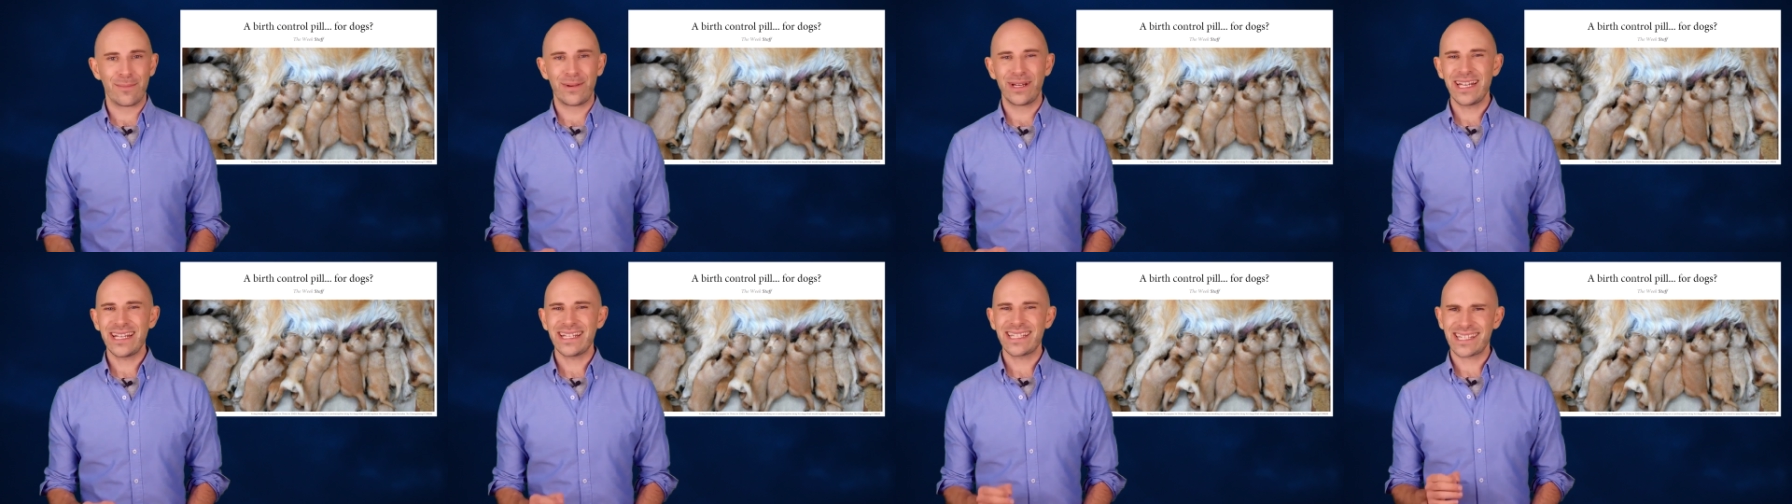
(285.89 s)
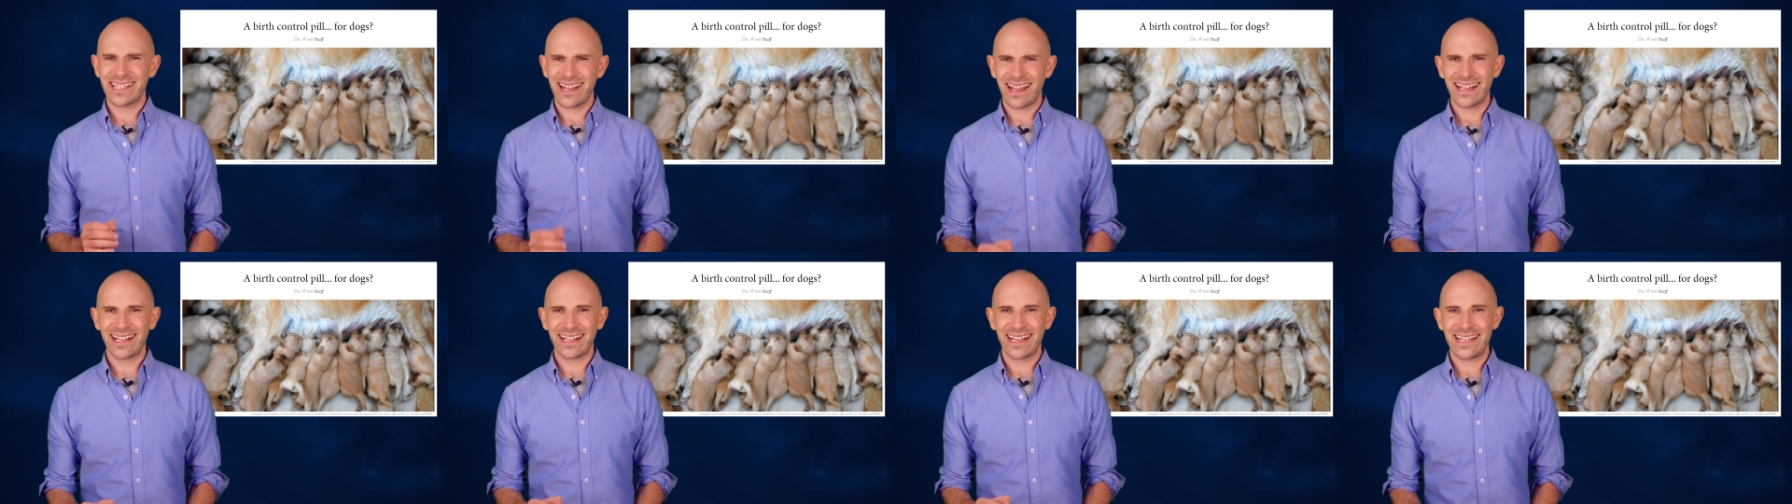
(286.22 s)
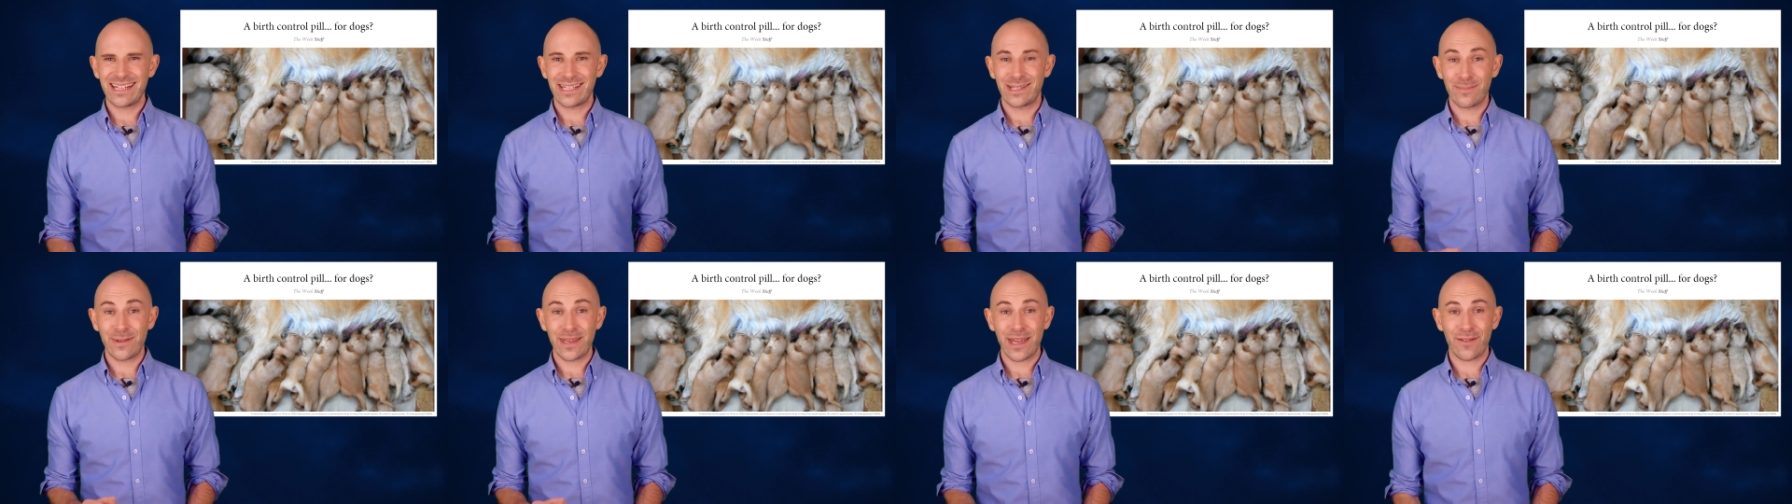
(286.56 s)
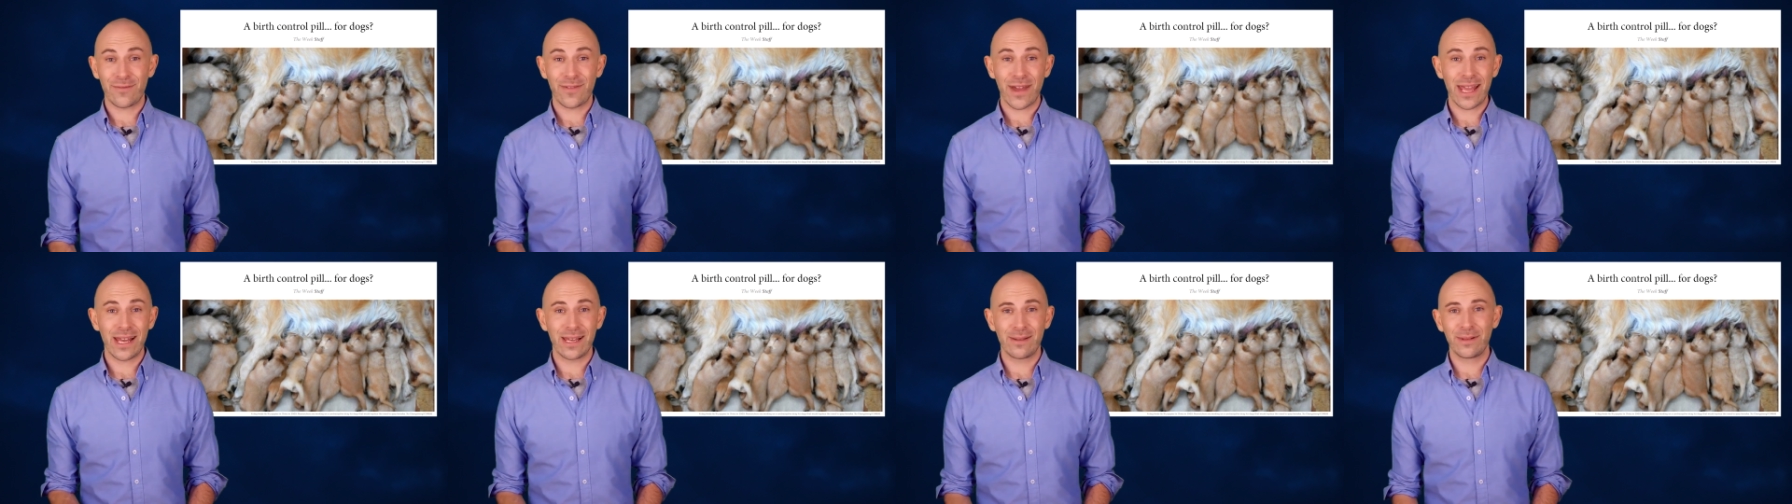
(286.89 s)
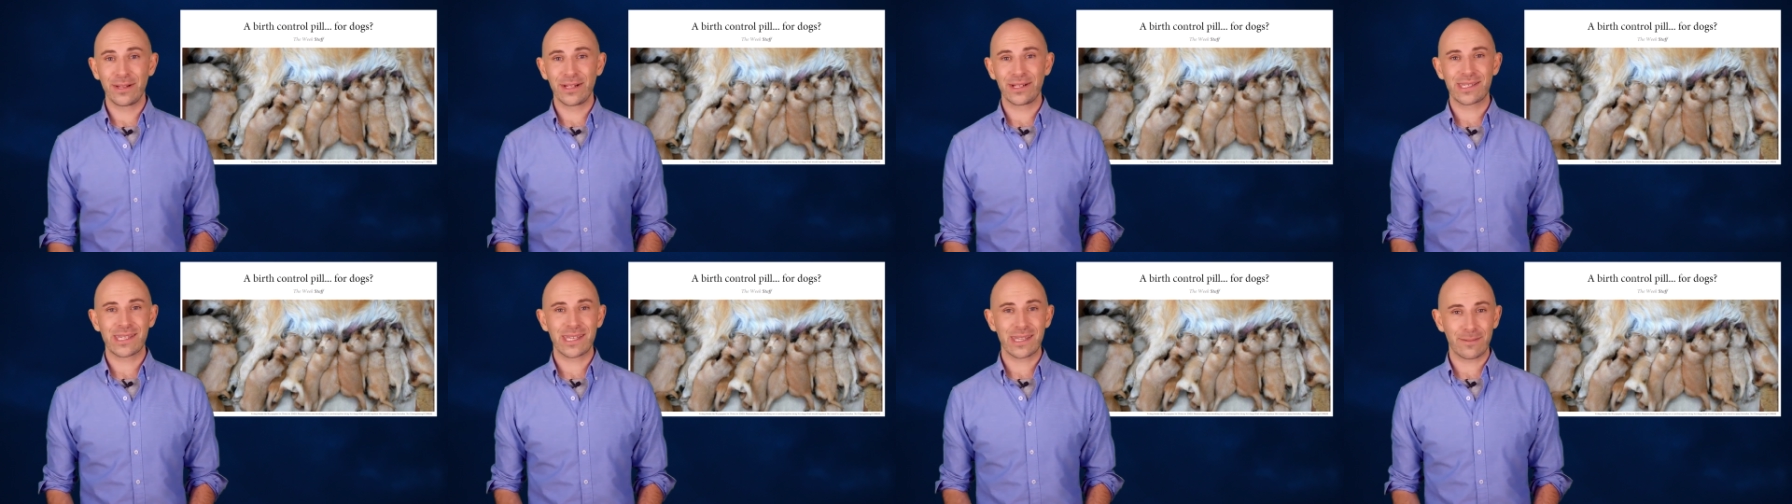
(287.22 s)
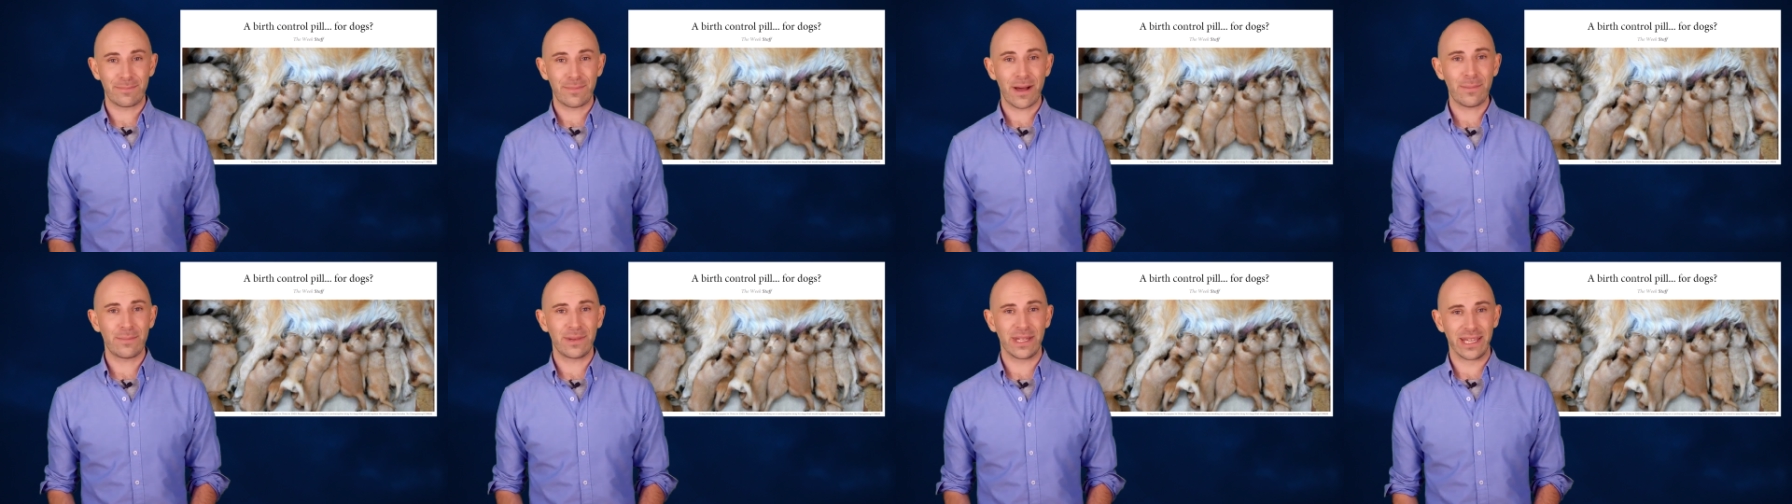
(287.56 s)
but it's likely to be available to
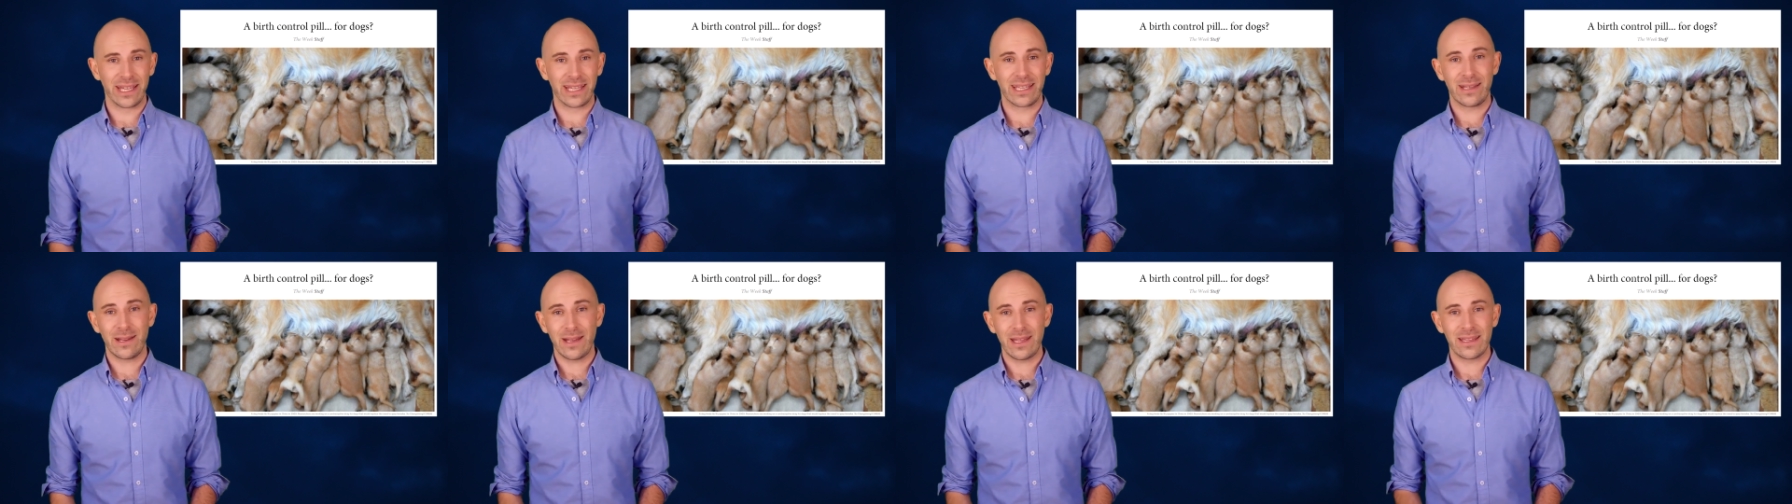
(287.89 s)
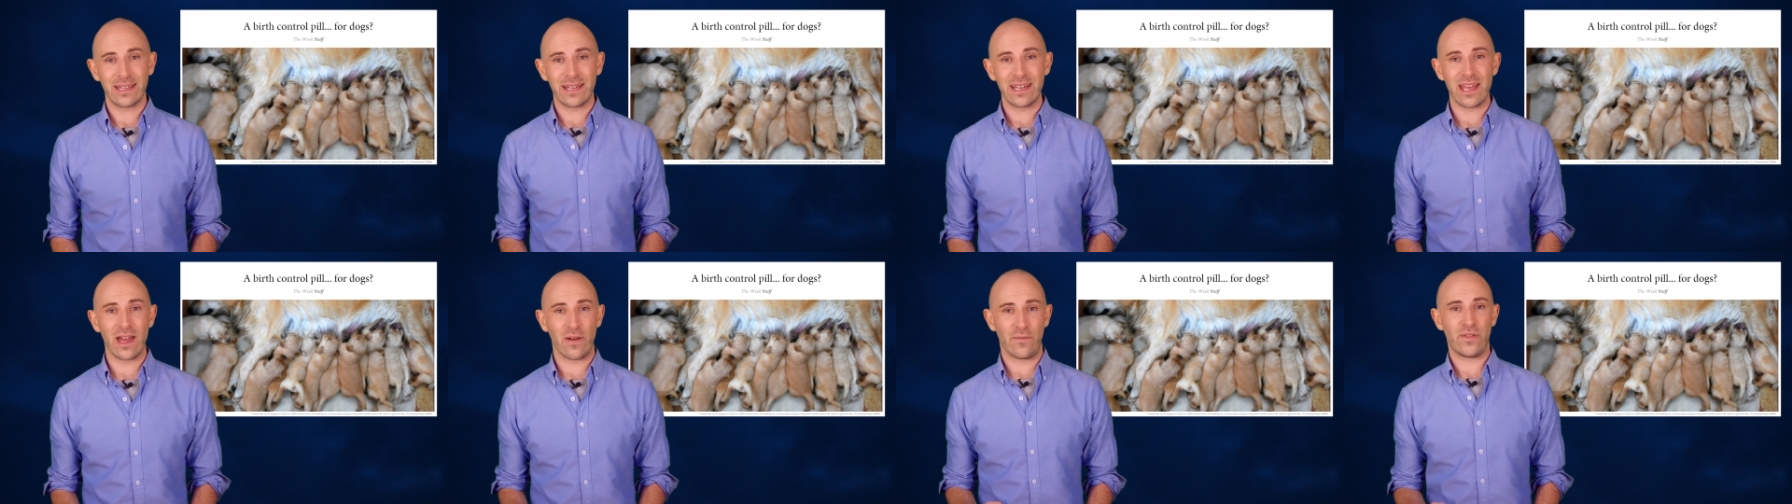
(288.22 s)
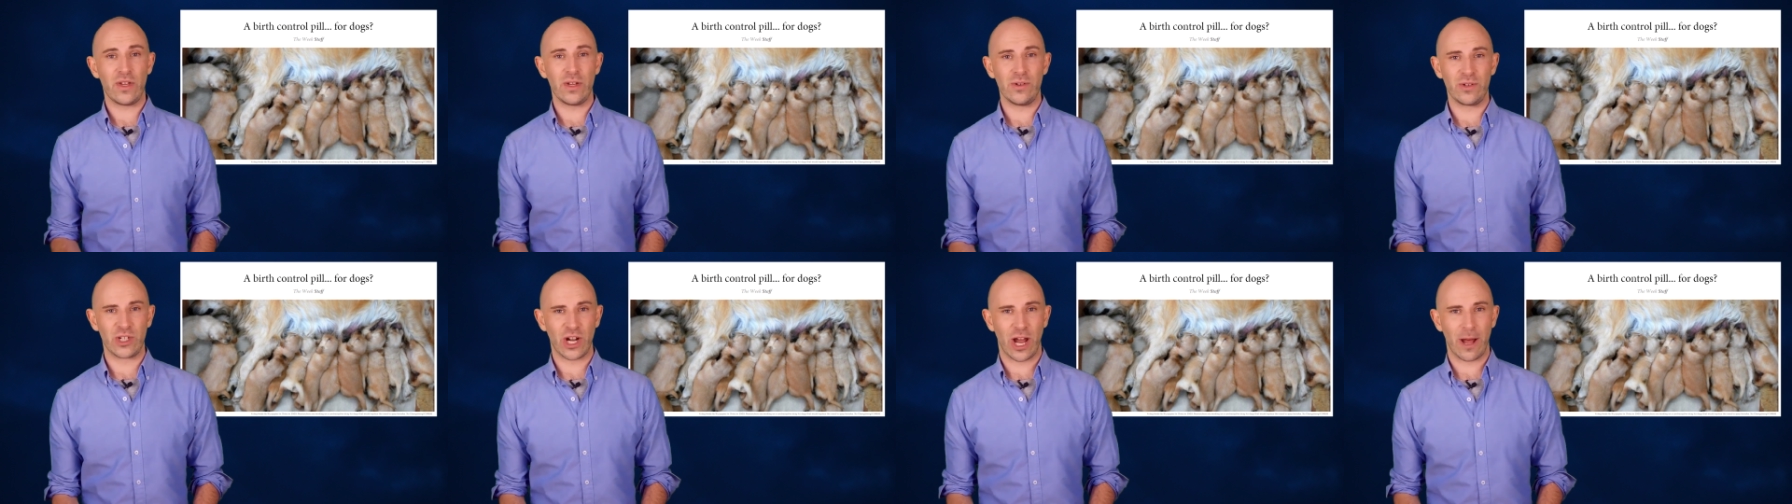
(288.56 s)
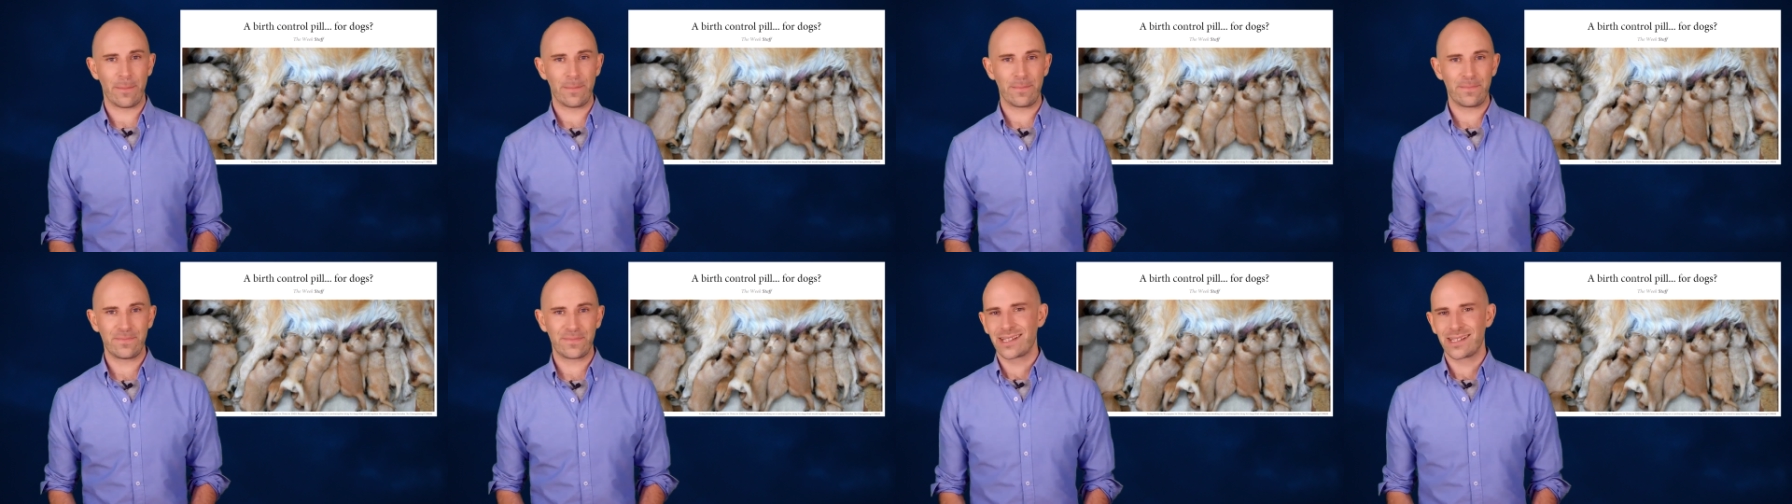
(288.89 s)
the public in the near future.